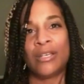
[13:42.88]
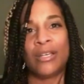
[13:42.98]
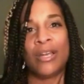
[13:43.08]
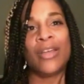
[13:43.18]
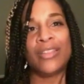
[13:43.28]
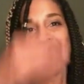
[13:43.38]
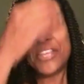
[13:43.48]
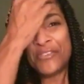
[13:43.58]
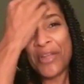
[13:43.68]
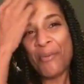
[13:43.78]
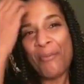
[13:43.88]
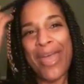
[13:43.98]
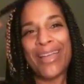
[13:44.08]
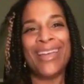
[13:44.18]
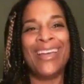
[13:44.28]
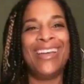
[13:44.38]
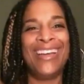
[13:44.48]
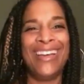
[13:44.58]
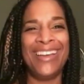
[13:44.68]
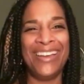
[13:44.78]
Okay, thanks for coming back.
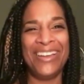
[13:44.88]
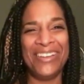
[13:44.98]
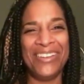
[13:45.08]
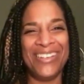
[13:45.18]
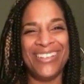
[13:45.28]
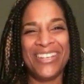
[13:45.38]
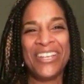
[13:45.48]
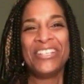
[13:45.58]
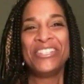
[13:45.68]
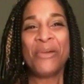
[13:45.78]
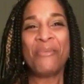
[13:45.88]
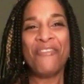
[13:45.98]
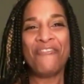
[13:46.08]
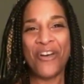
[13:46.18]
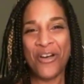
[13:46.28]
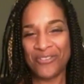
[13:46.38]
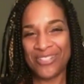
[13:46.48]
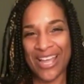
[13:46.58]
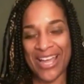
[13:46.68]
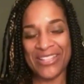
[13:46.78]
So my
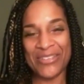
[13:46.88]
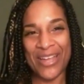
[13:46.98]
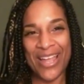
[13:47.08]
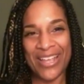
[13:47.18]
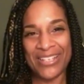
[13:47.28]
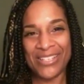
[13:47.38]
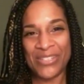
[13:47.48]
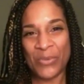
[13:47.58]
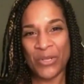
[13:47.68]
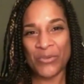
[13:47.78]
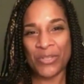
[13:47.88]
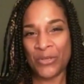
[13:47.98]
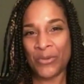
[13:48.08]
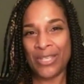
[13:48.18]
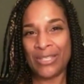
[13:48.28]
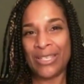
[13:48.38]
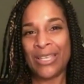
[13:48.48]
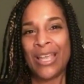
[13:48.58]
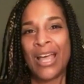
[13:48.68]
phone died, so I had to switch really quickly.